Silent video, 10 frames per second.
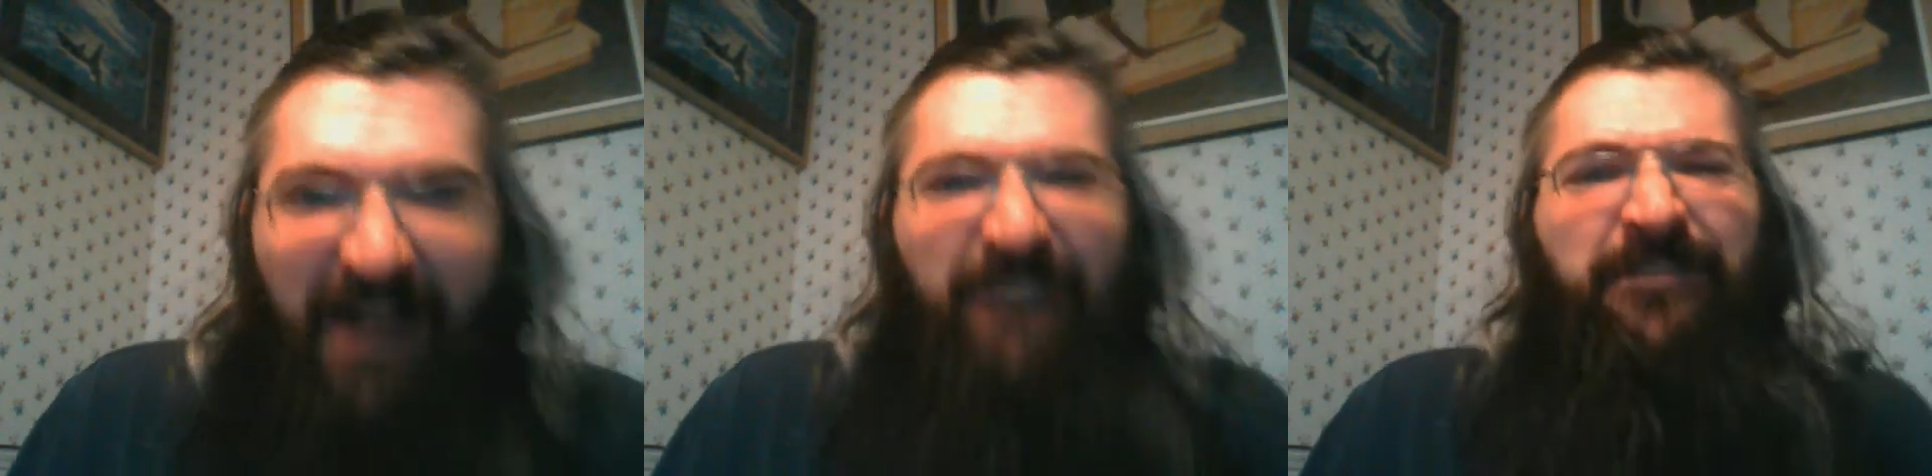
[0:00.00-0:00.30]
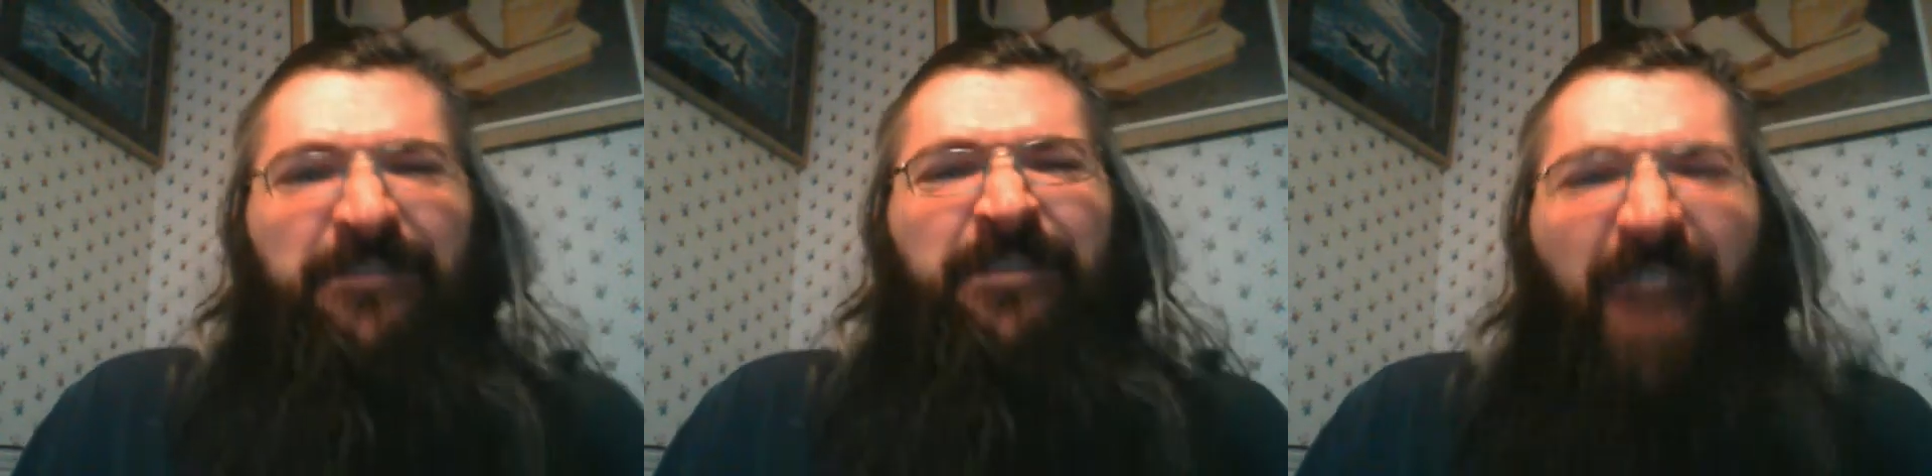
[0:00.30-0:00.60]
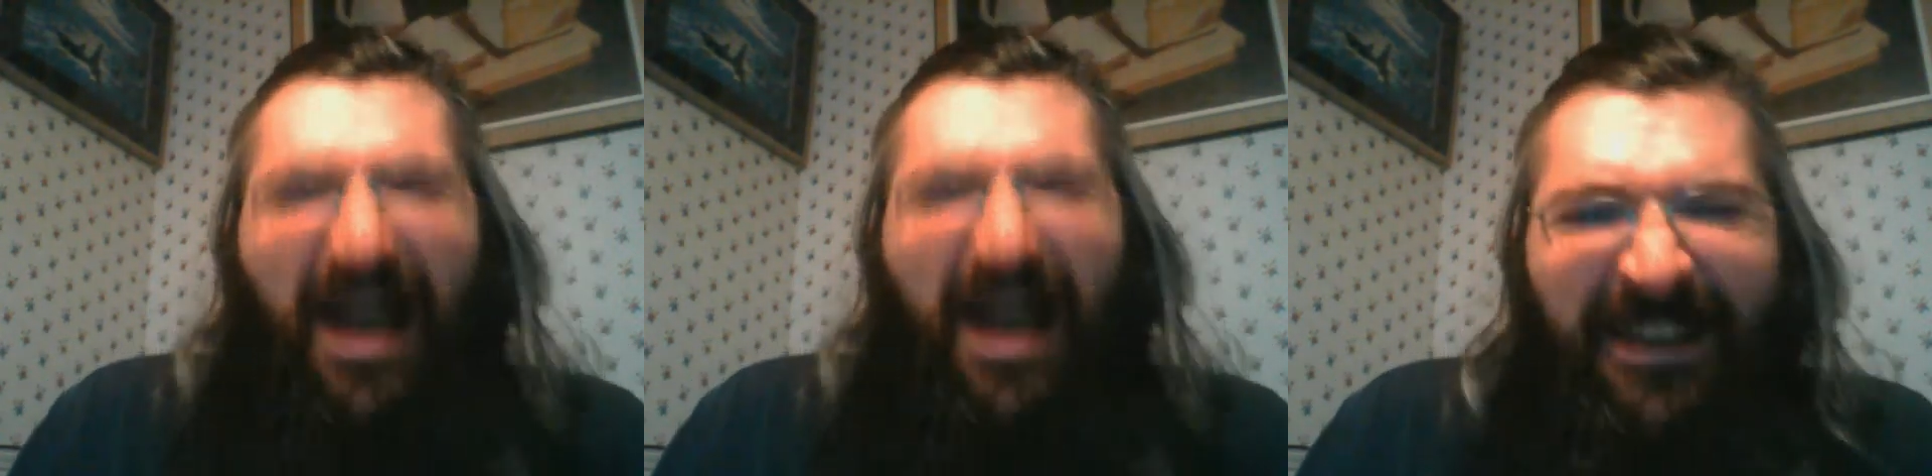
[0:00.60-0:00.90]

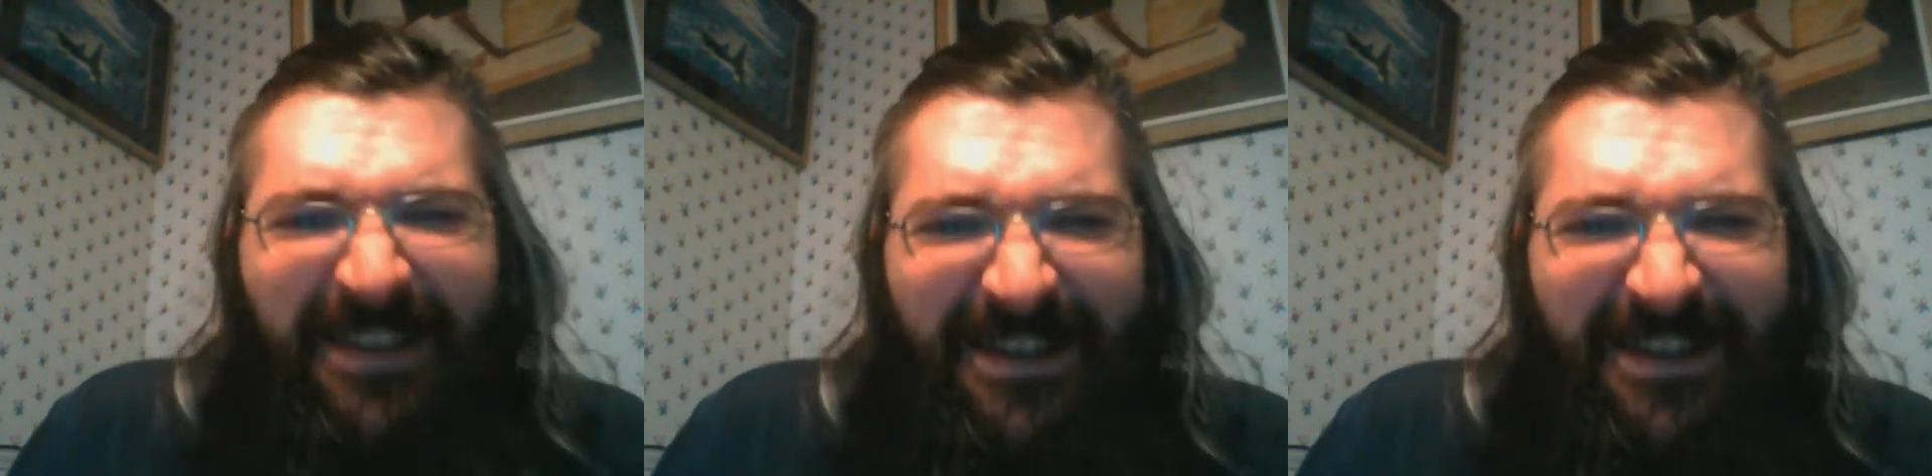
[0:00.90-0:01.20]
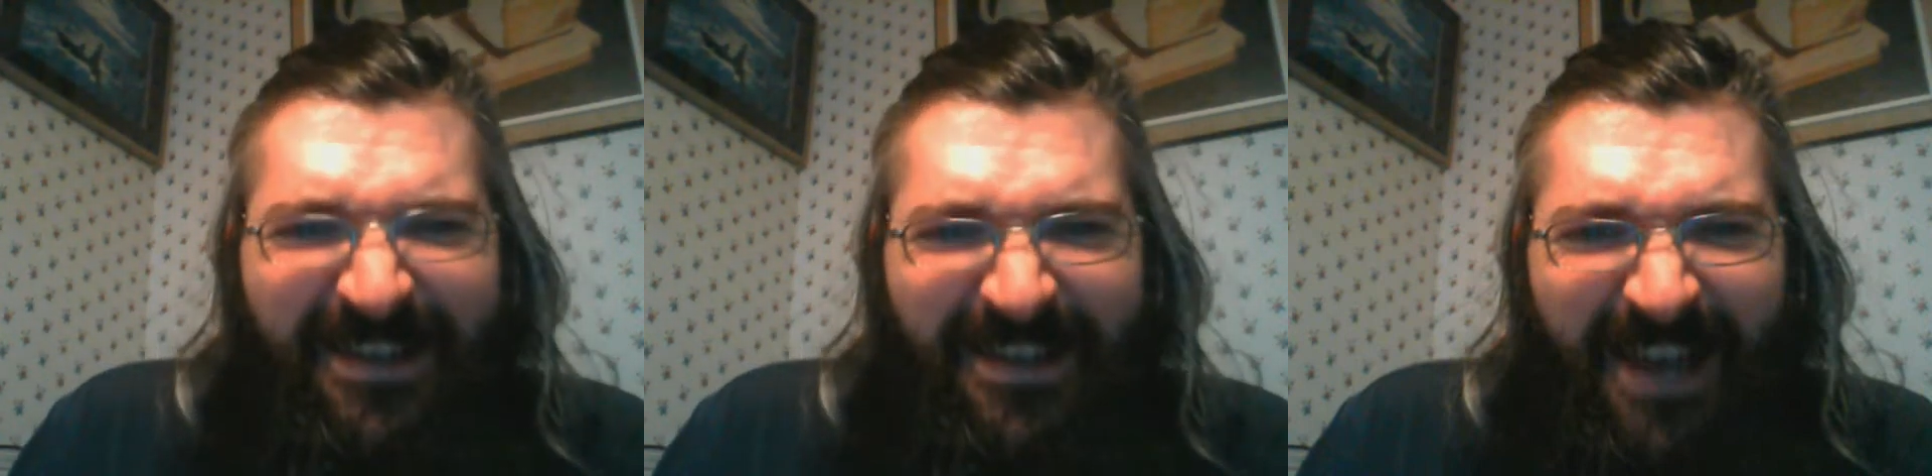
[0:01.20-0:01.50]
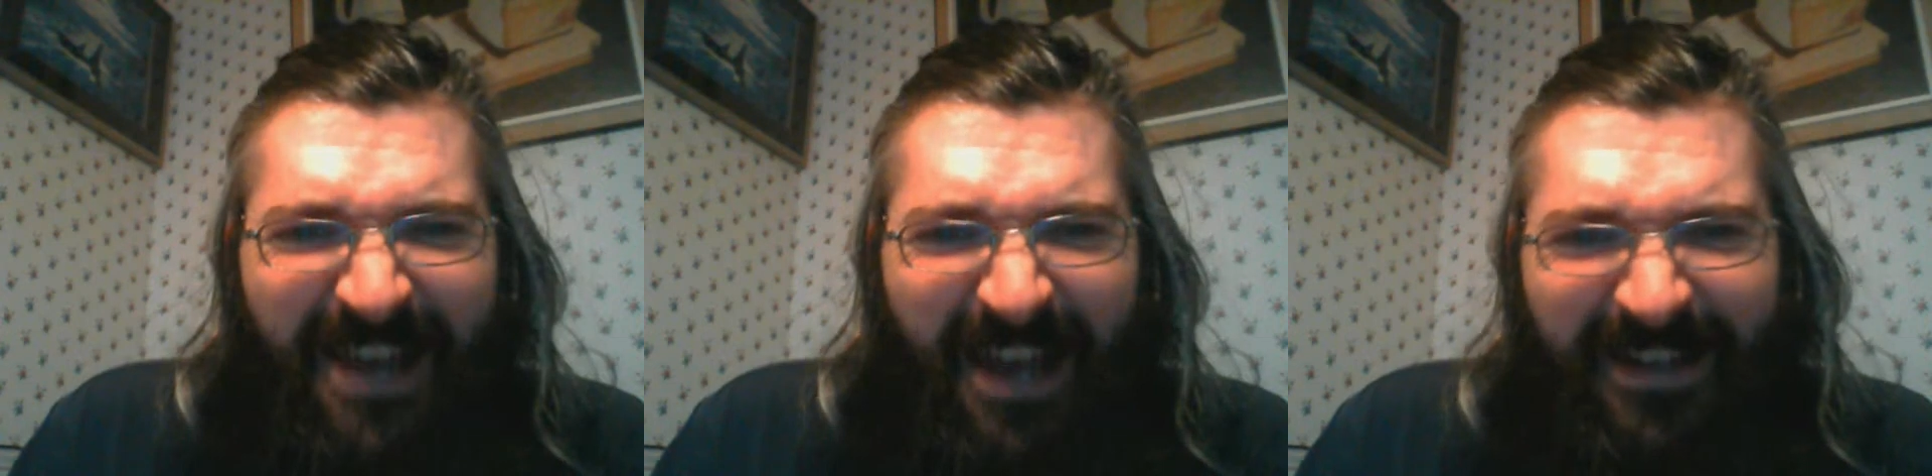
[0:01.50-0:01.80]
Fuck this
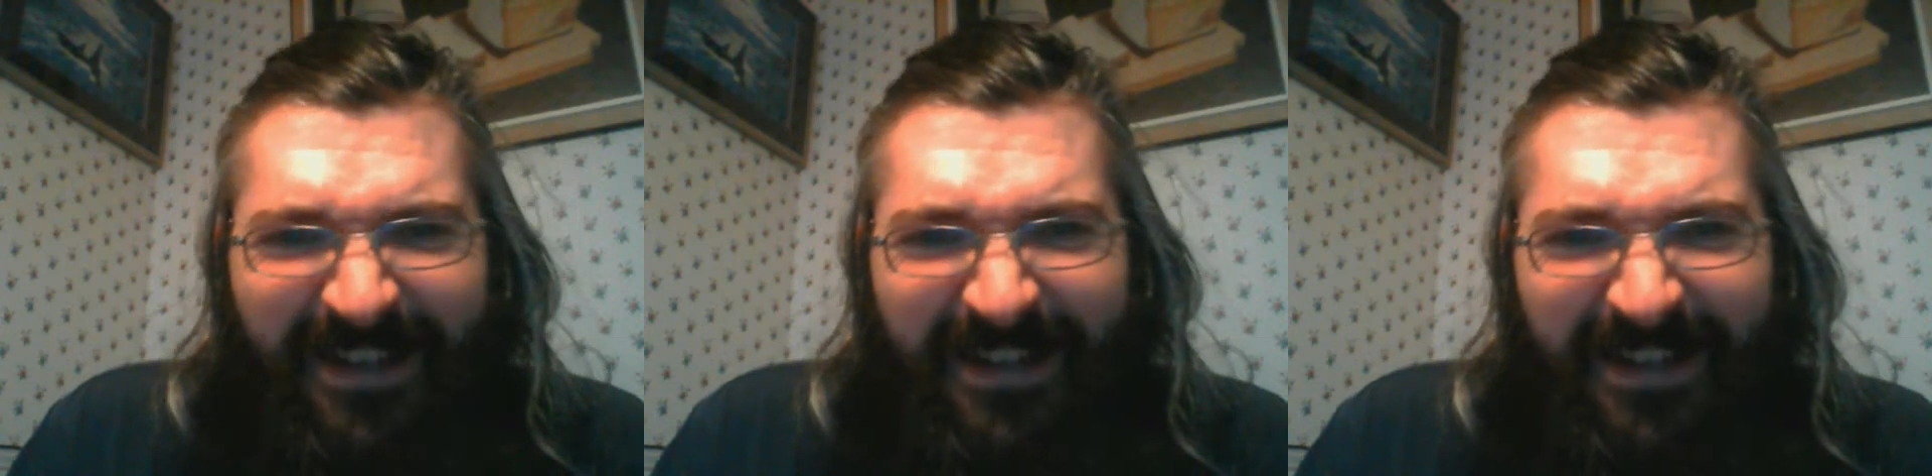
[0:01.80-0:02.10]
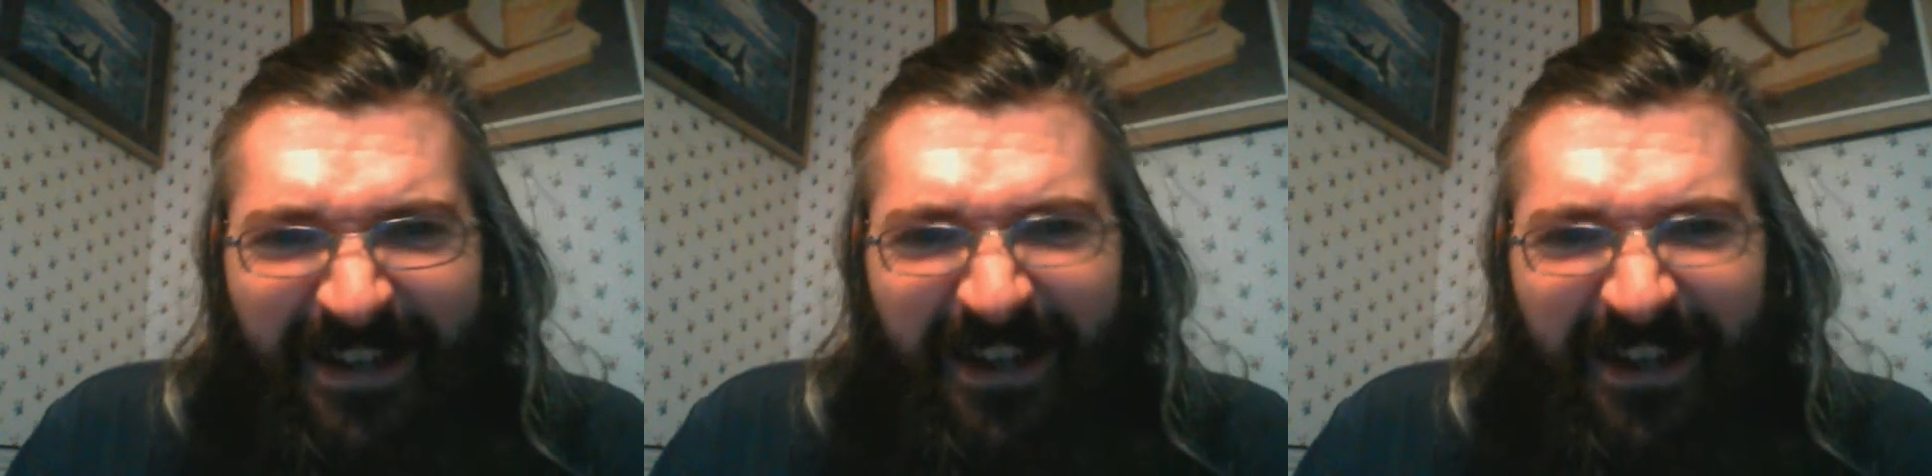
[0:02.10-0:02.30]
shit.